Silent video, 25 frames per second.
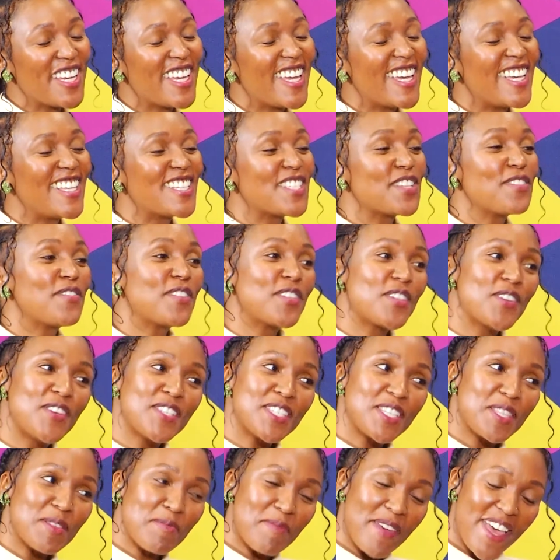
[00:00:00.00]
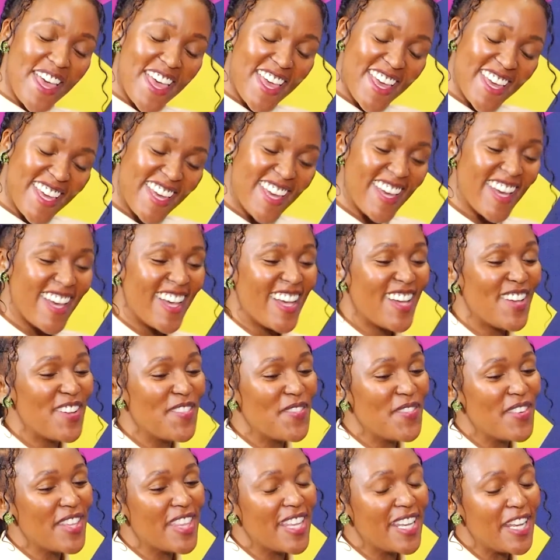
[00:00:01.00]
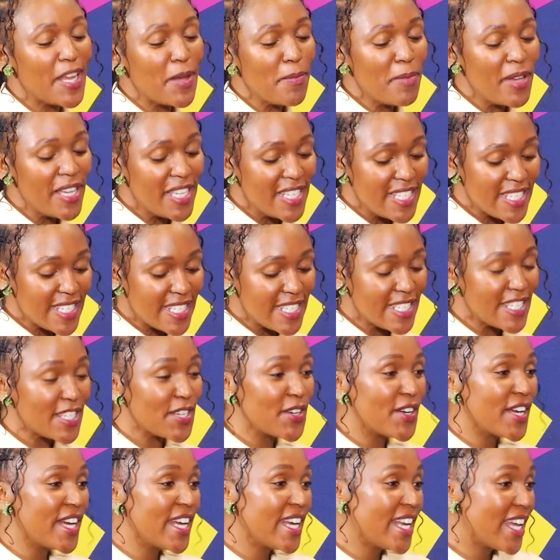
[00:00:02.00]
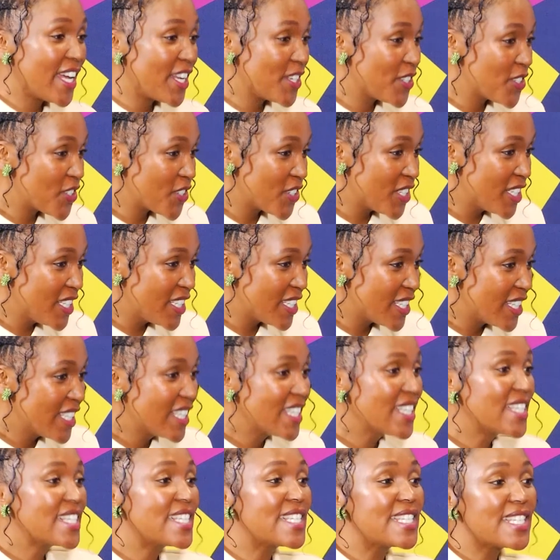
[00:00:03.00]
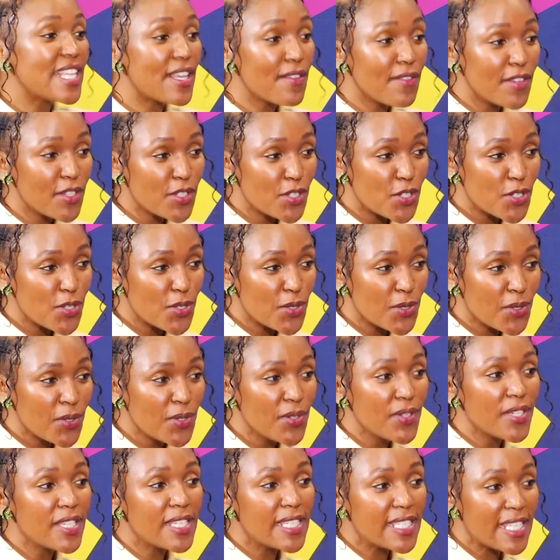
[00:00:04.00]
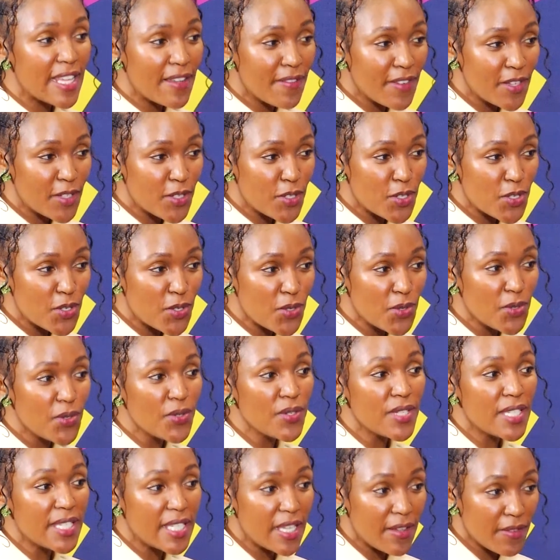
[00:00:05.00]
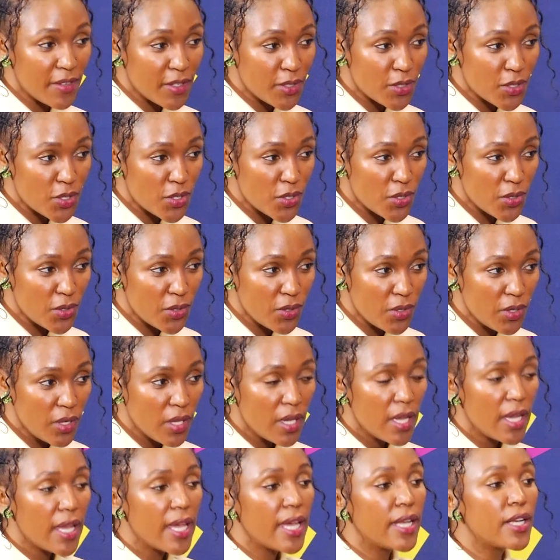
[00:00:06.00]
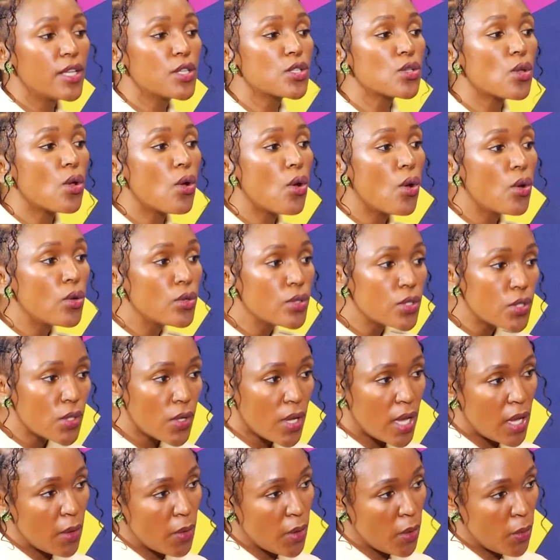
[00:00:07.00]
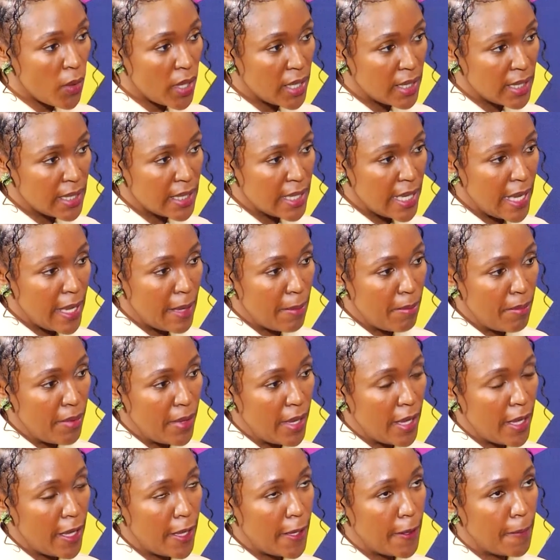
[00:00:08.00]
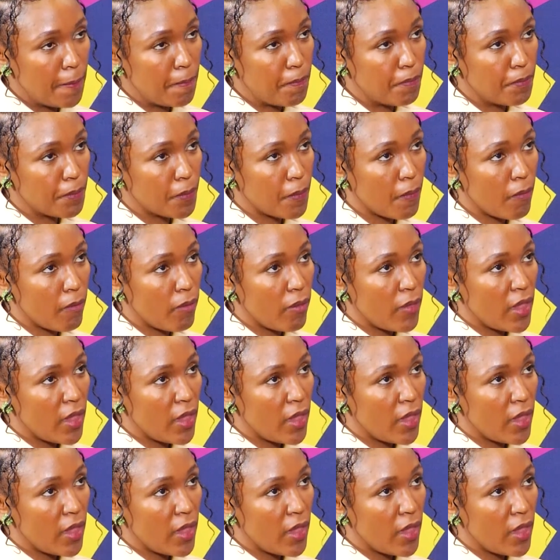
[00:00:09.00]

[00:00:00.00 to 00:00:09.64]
Okay, so for those at the back, the number is 0800 727272, and it's also our WhatsApp. And